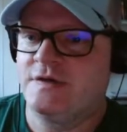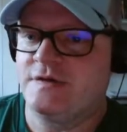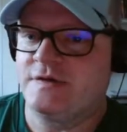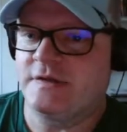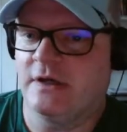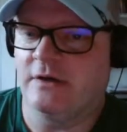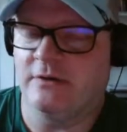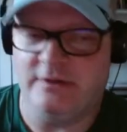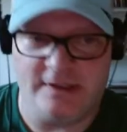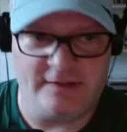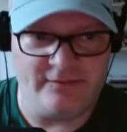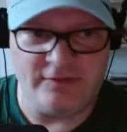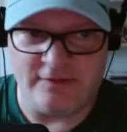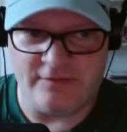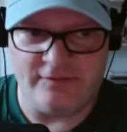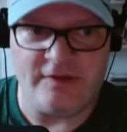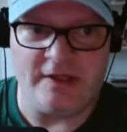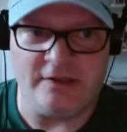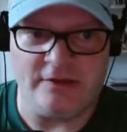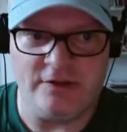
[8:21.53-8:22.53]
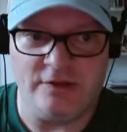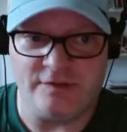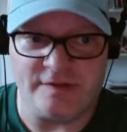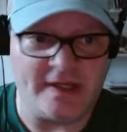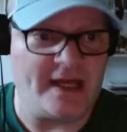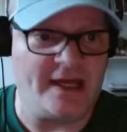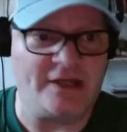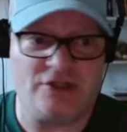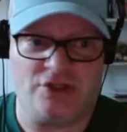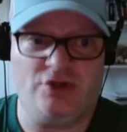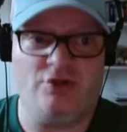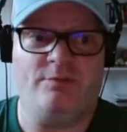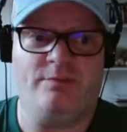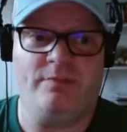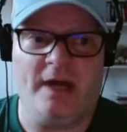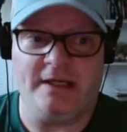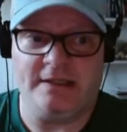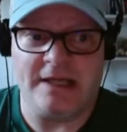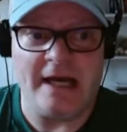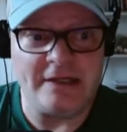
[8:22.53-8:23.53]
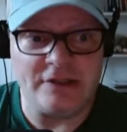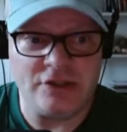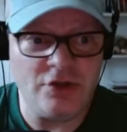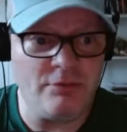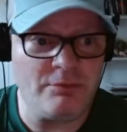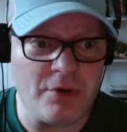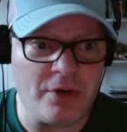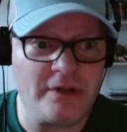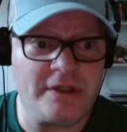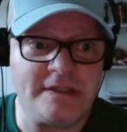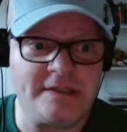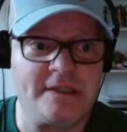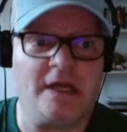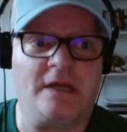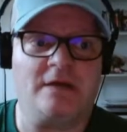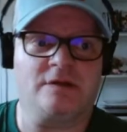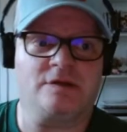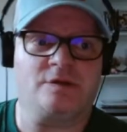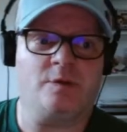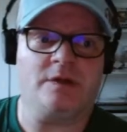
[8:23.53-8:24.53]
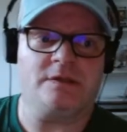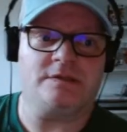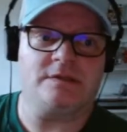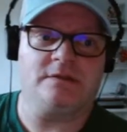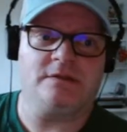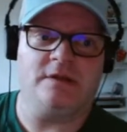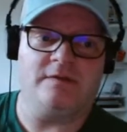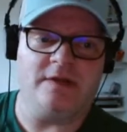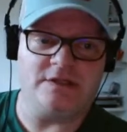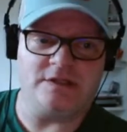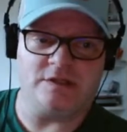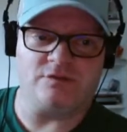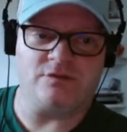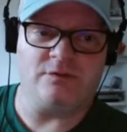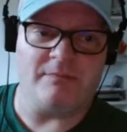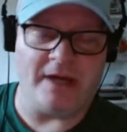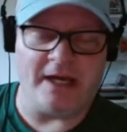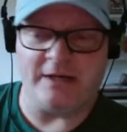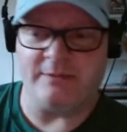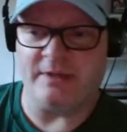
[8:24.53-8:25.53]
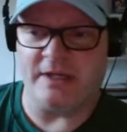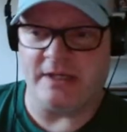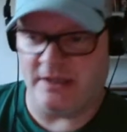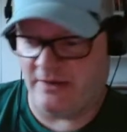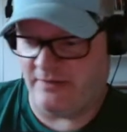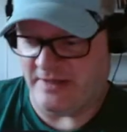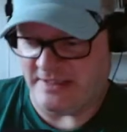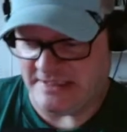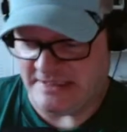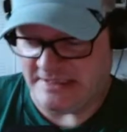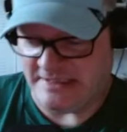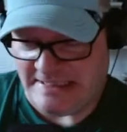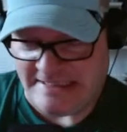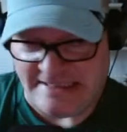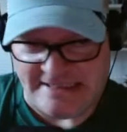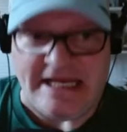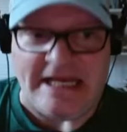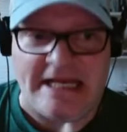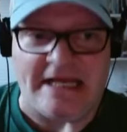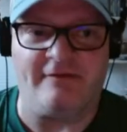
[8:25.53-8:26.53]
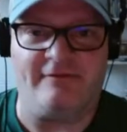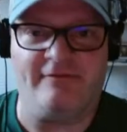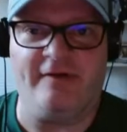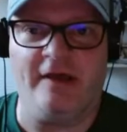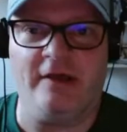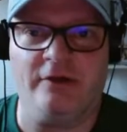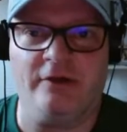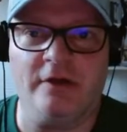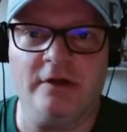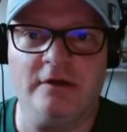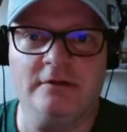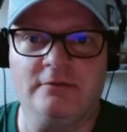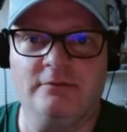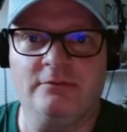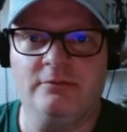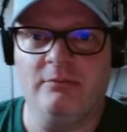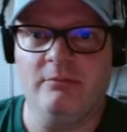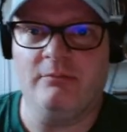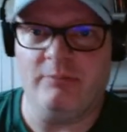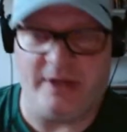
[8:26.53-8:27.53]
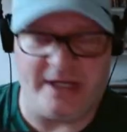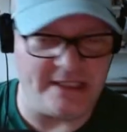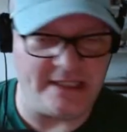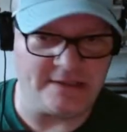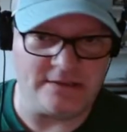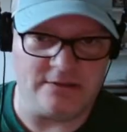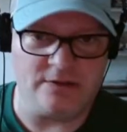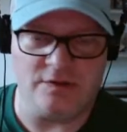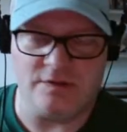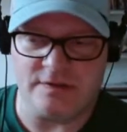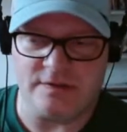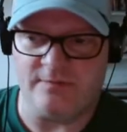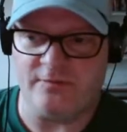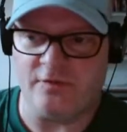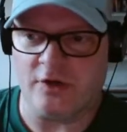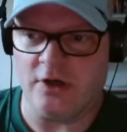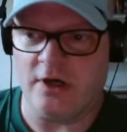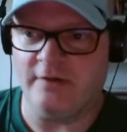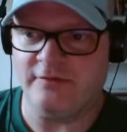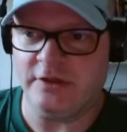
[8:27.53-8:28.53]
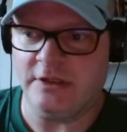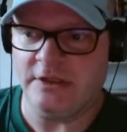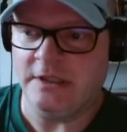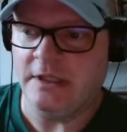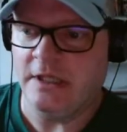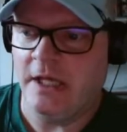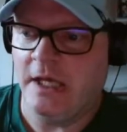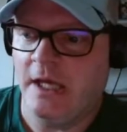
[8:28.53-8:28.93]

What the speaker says: So even if they lose, I got two Bernie Sanders ones, and they just remind me, they stink of failure, but I still use them for coffee.